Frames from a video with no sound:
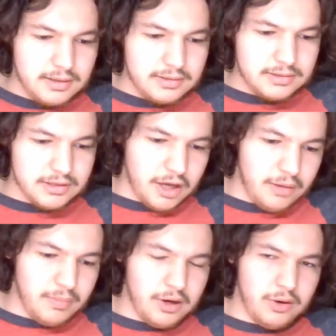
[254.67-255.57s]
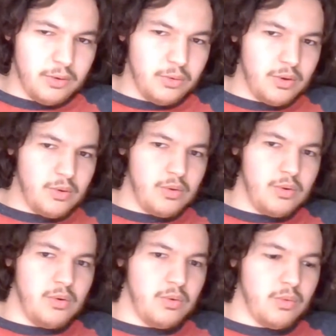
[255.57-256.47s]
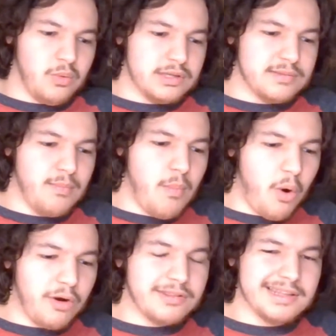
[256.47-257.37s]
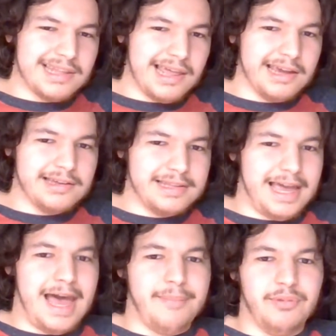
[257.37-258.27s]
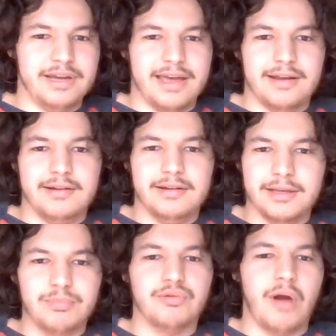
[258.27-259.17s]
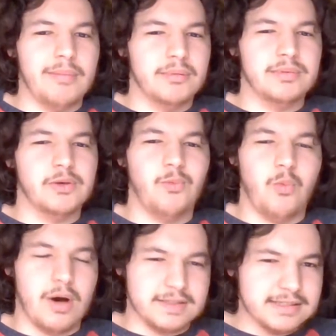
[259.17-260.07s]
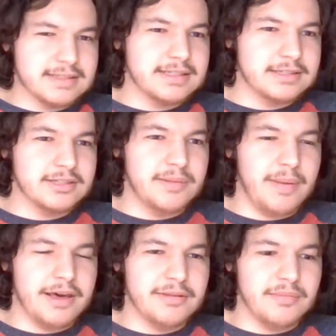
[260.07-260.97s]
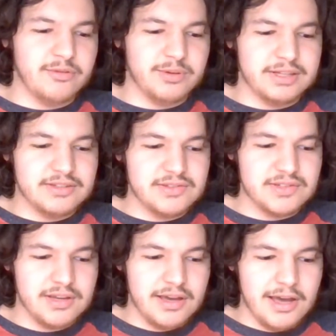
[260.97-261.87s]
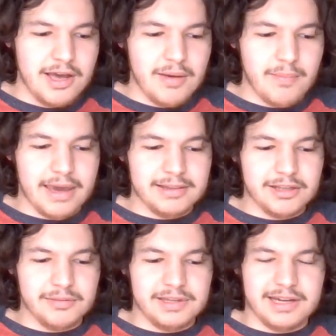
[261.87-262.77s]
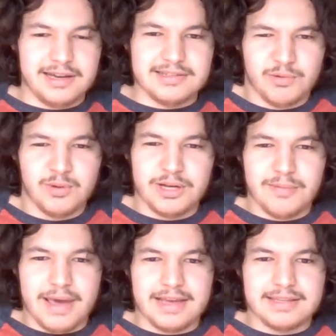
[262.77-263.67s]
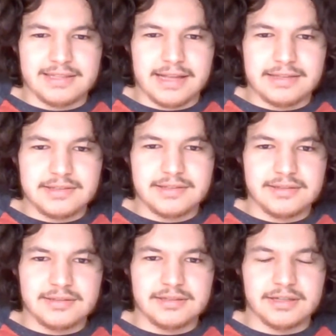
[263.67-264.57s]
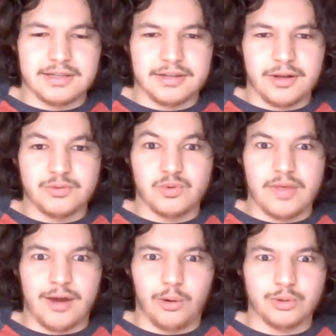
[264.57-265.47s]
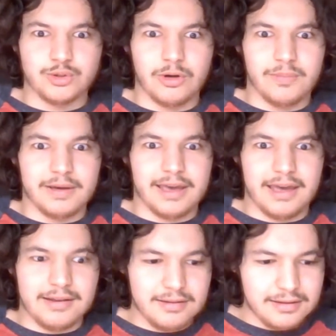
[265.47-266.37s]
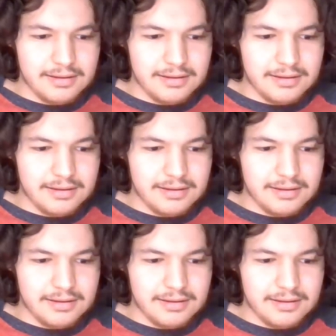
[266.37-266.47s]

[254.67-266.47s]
Sabo was more than likely apprehended. He probably wasn't killed by the Marines, mainly because it wouldn't make sense to, you know, do that whole trope again.